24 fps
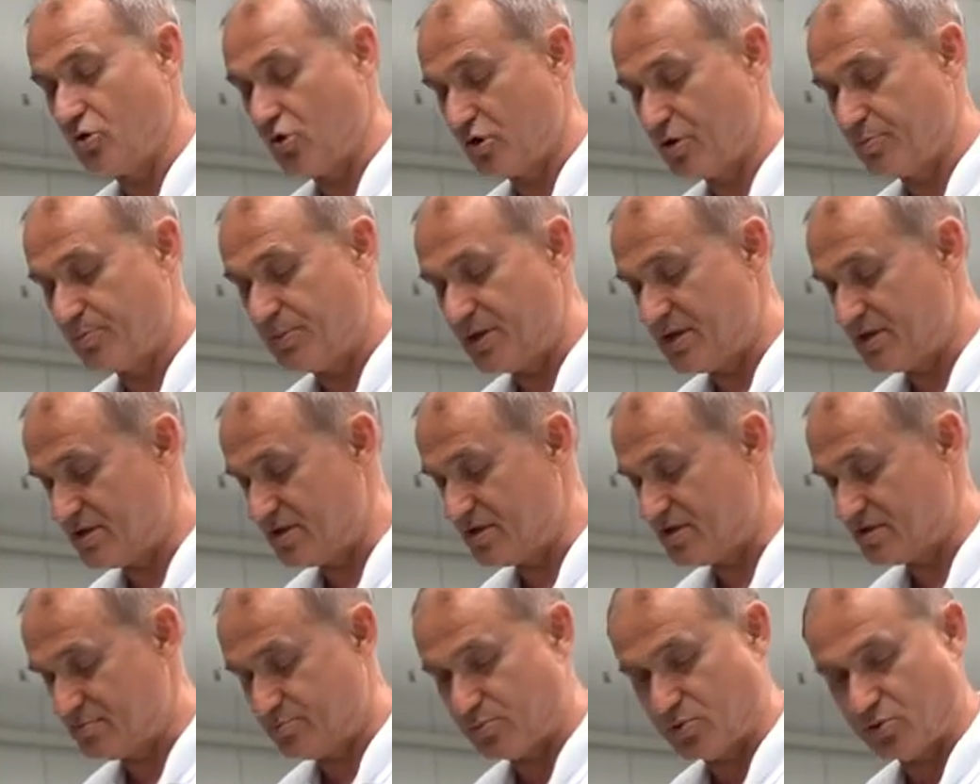cockpit
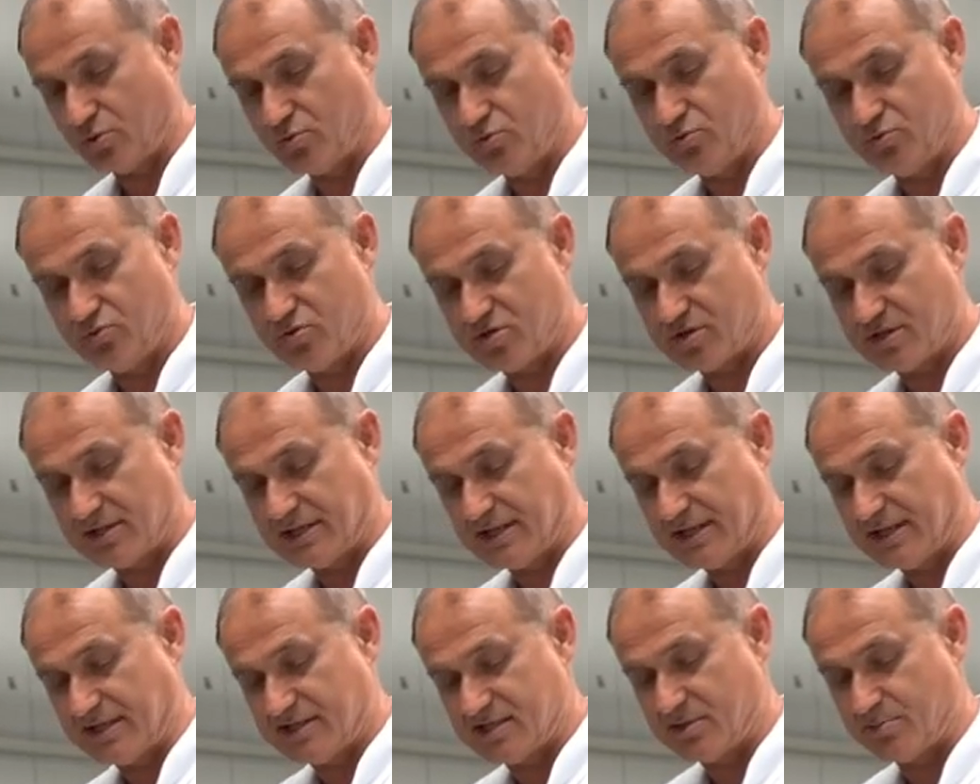is produced
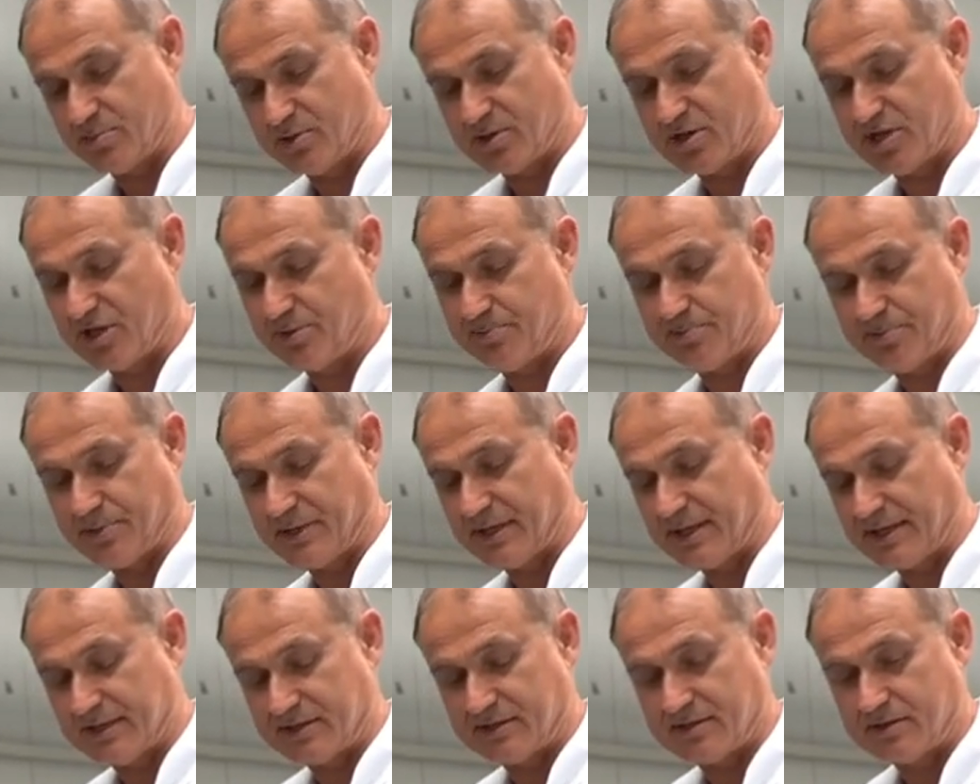like separate
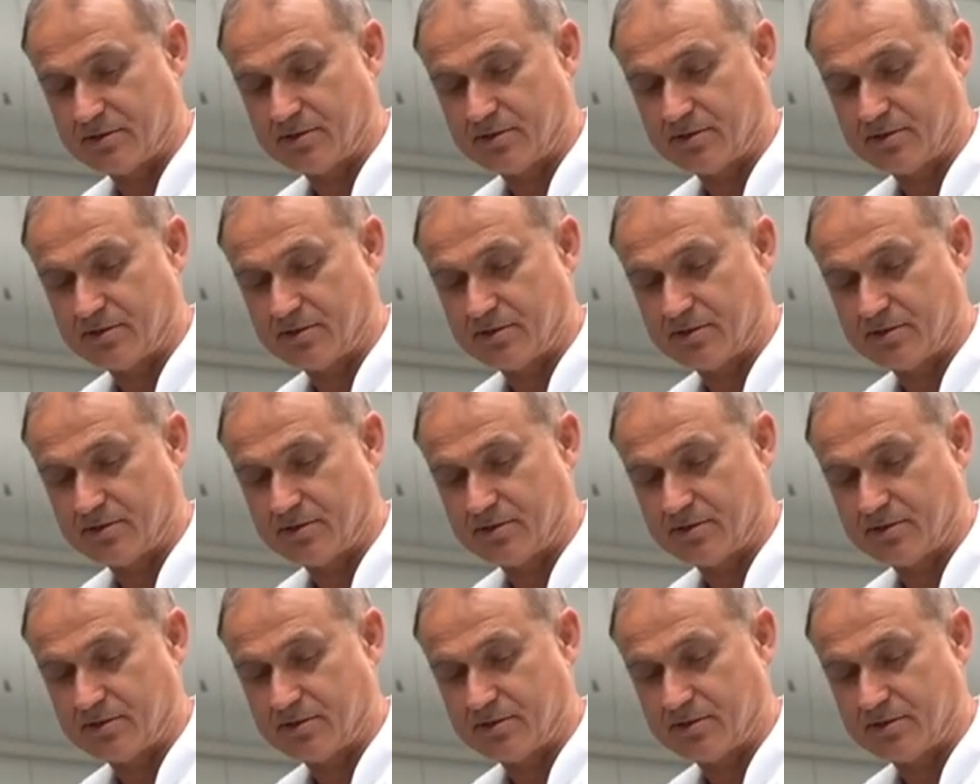part